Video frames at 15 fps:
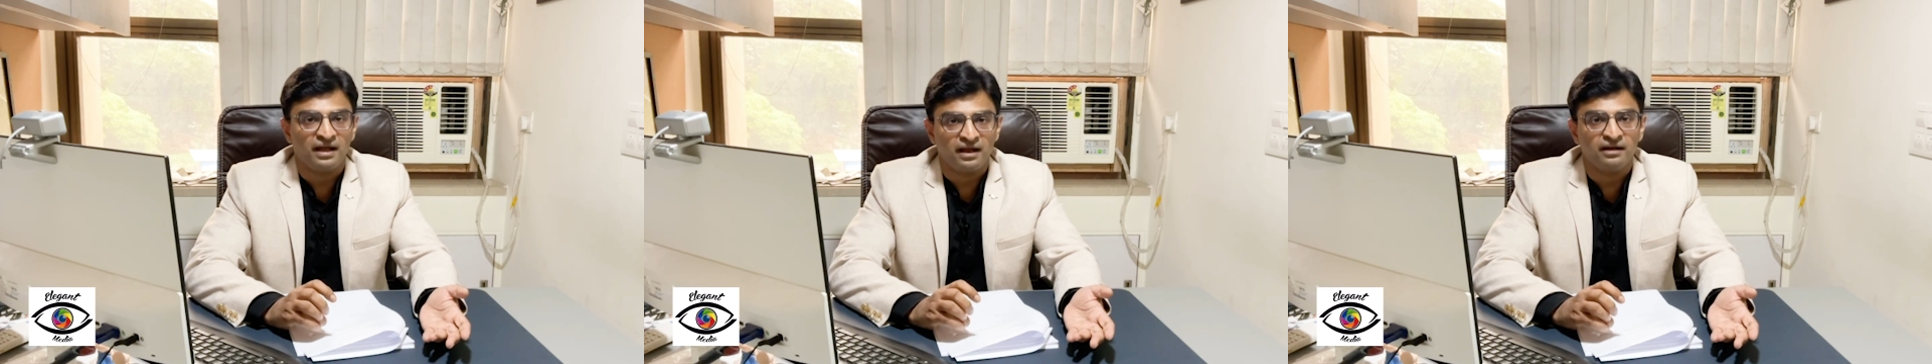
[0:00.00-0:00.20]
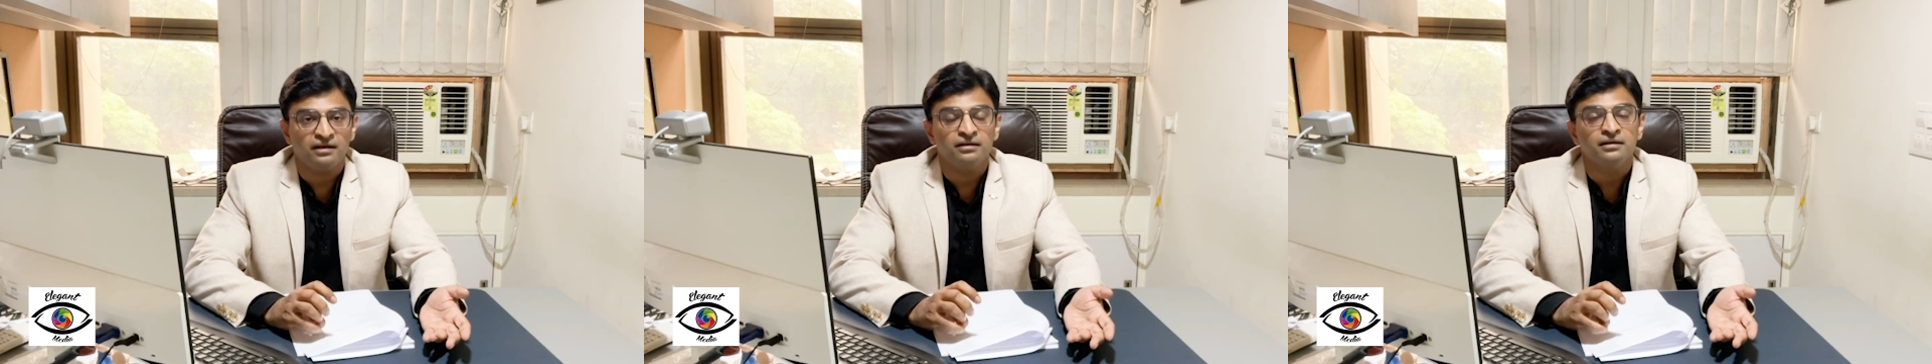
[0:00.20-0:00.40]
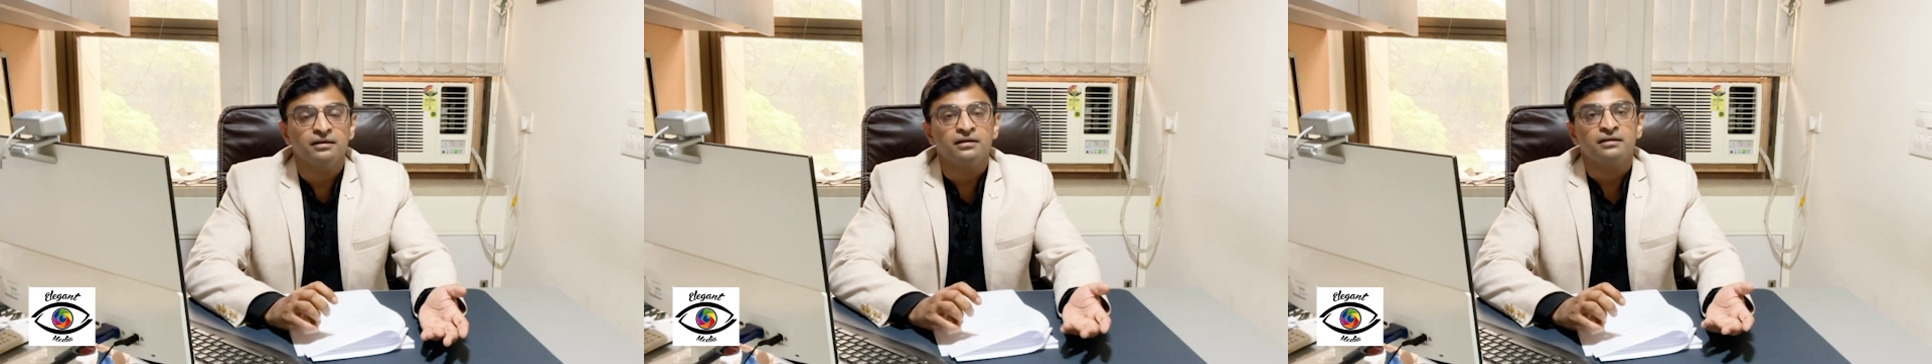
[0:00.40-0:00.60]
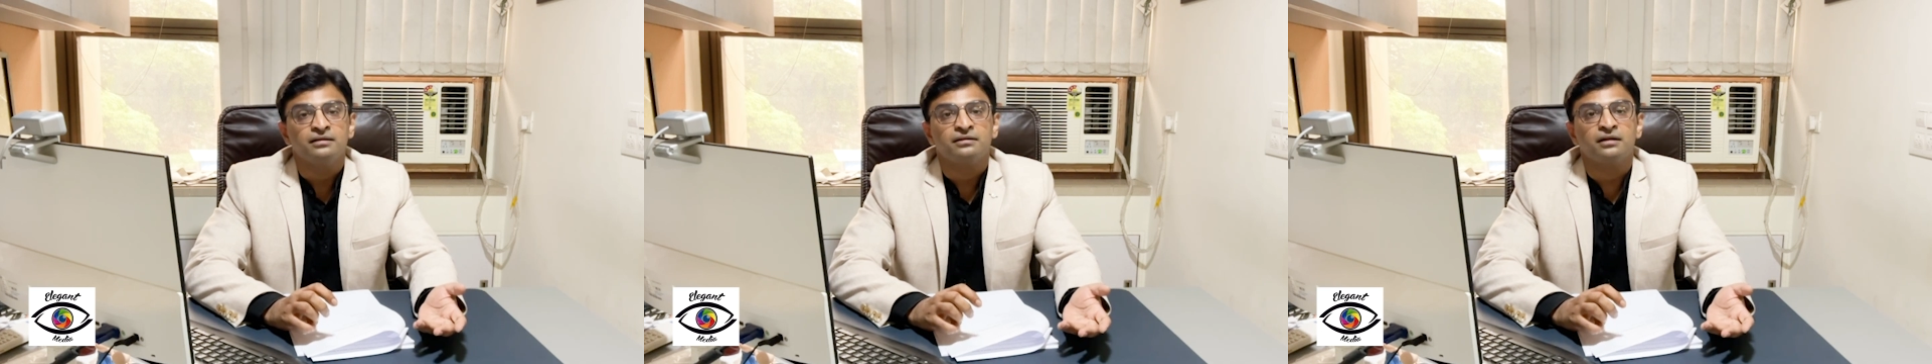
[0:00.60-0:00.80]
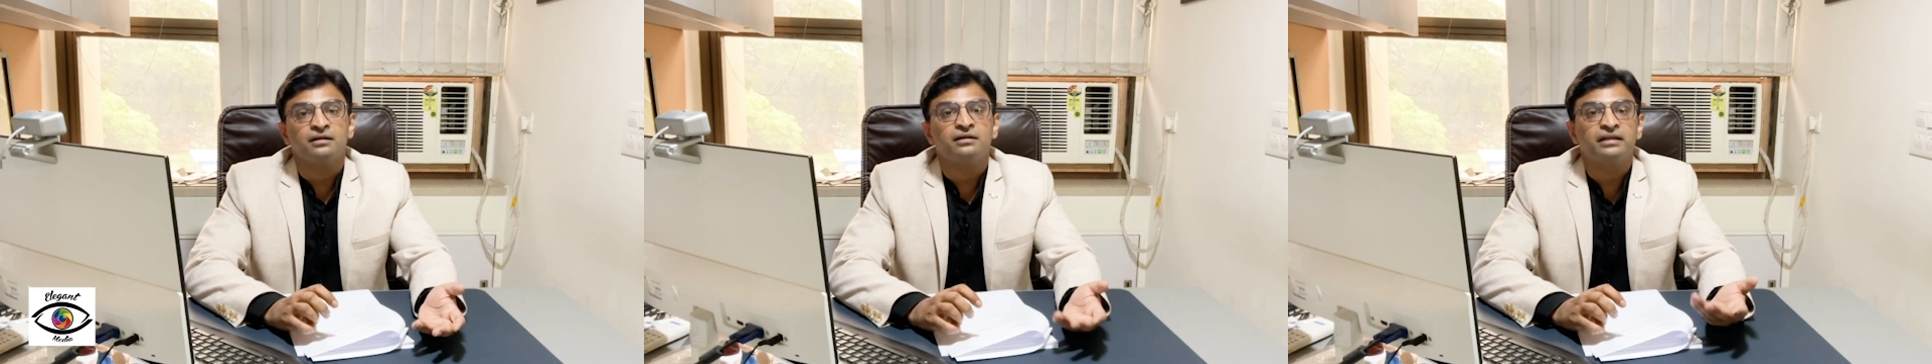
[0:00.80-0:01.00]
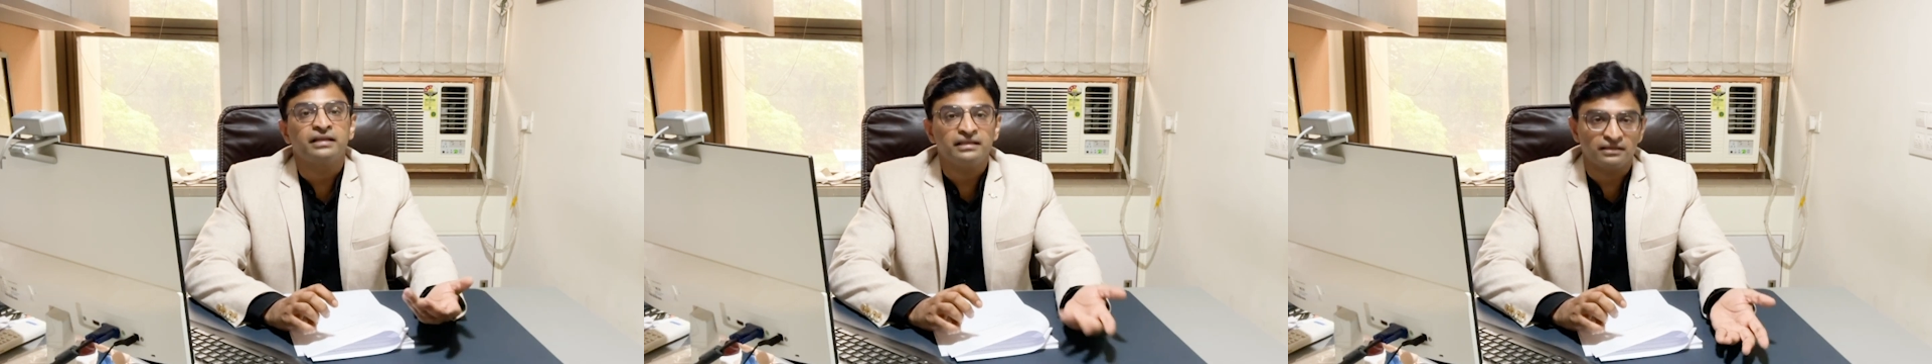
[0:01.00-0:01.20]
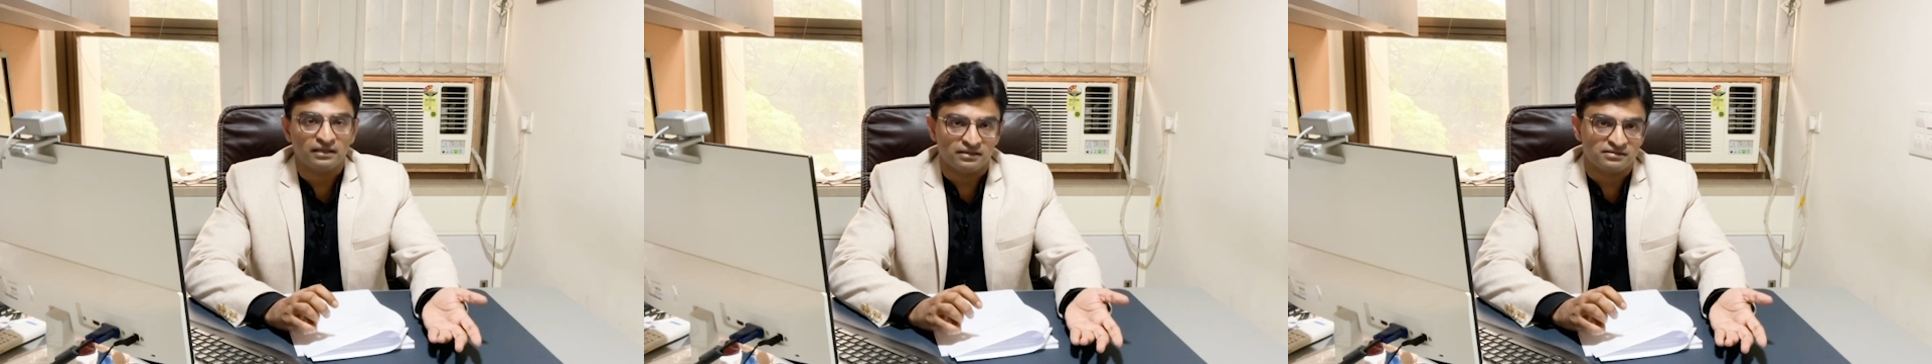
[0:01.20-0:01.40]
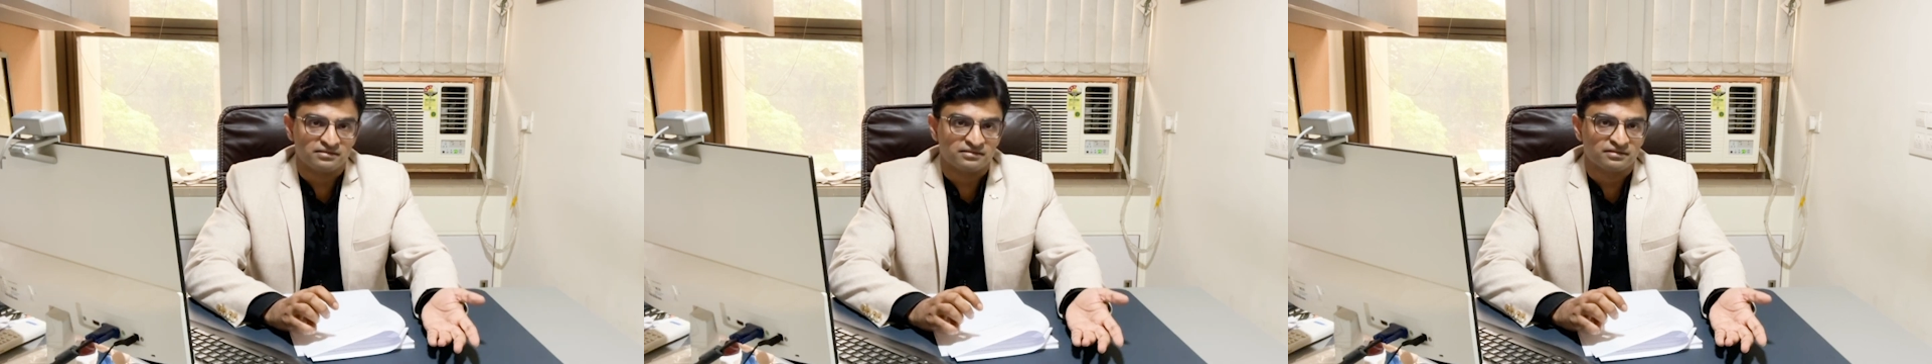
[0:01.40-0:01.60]
and the
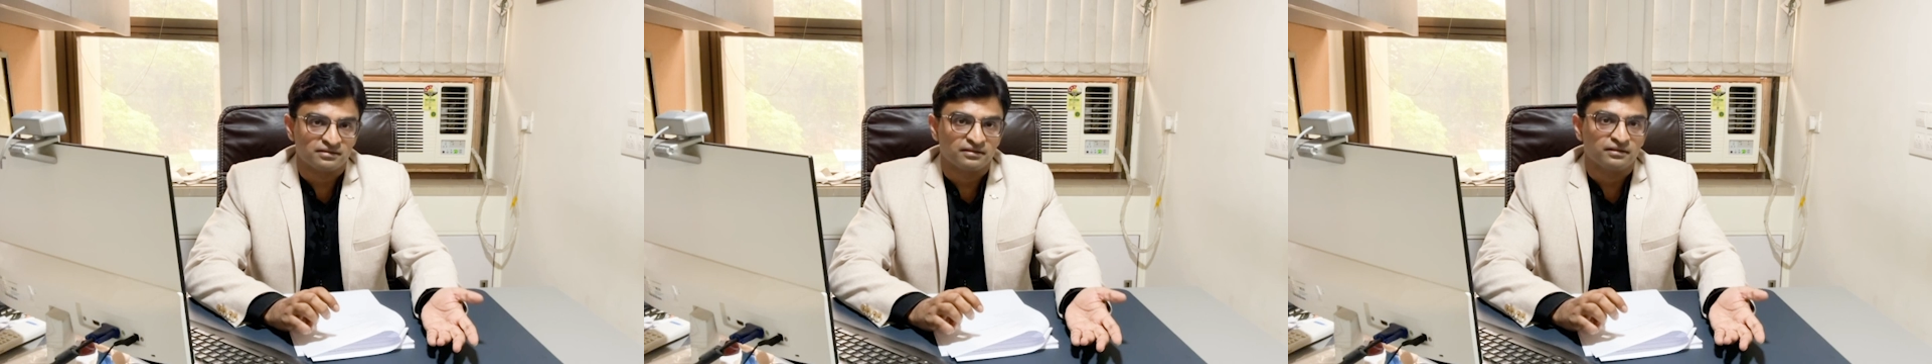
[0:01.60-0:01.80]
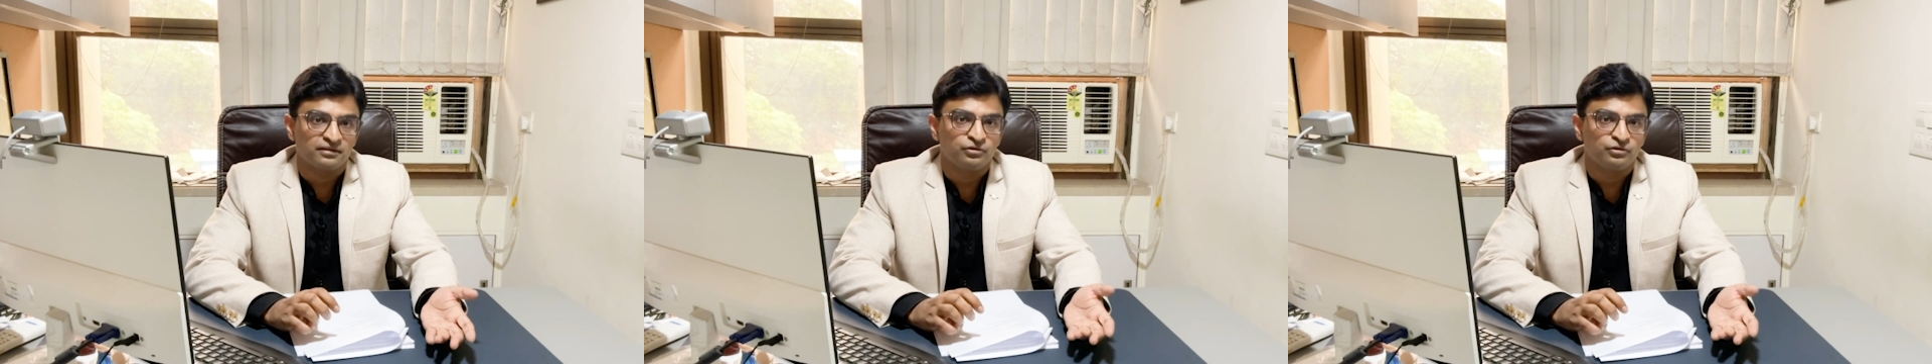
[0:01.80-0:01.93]
tenants,